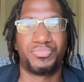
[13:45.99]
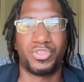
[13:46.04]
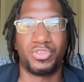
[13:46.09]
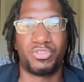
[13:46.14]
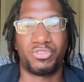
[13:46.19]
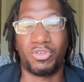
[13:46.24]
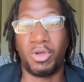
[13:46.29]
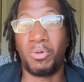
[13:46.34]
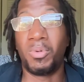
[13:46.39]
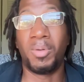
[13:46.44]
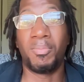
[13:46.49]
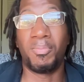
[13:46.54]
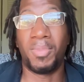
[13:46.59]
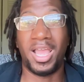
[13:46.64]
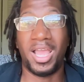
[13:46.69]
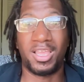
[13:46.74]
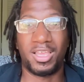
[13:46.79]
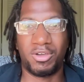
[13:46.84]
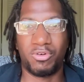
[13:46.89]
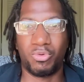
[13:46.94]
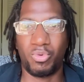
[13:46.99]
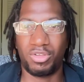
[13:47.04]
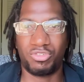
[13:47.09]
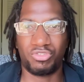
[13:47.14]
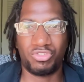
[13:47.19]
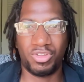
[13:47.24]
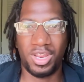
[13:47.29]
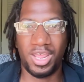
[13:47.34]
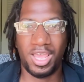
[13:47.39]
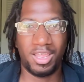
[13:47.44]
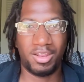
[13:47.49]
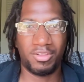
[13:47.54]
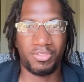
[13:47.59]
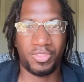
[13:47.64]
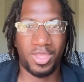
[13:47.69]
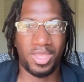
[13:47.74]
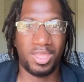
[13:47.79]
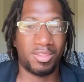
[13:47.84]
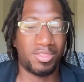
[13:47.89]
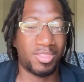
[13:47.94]
Someone might question that and
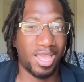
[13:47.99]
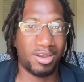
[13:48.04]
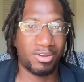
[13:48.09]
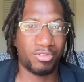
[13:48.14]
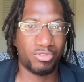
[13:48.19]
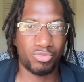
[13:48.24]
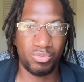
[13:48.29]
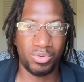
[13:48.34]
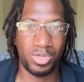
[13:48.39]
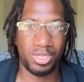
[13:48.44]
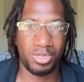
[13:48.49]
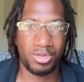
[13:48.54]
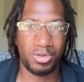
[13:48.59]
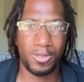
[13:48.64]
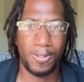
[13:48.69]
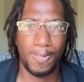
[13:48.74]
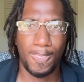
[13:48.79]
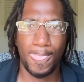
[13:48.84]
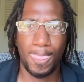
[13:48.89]
think that is weird.